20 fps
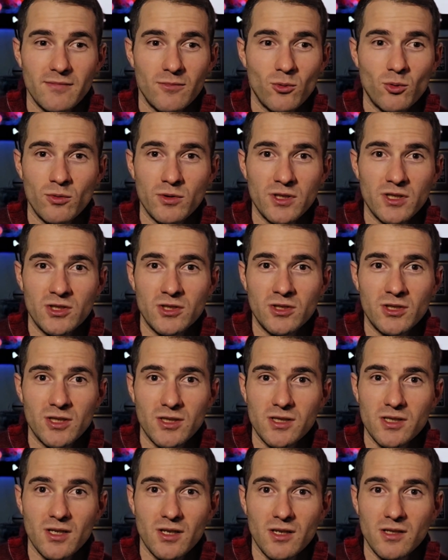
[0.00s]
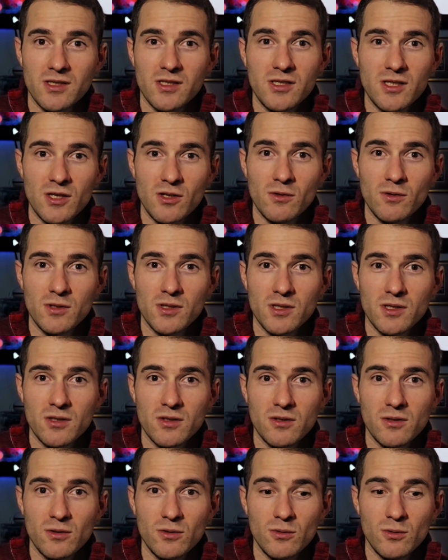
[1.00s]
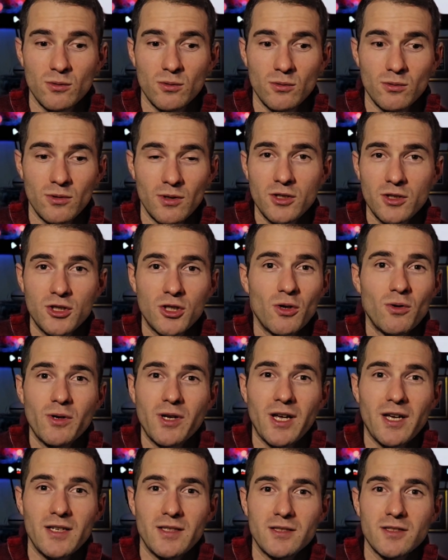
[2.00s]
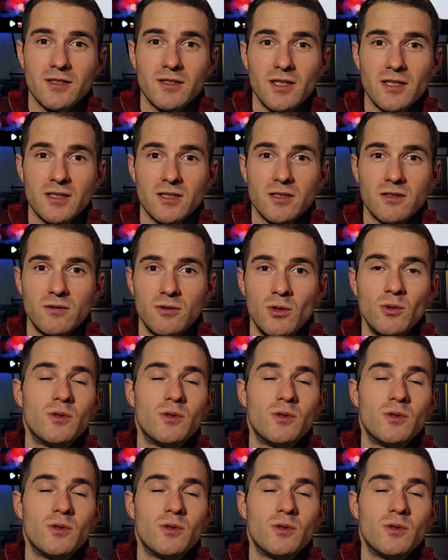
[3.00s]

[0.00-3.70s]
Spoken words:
was just an excuse to showcase this new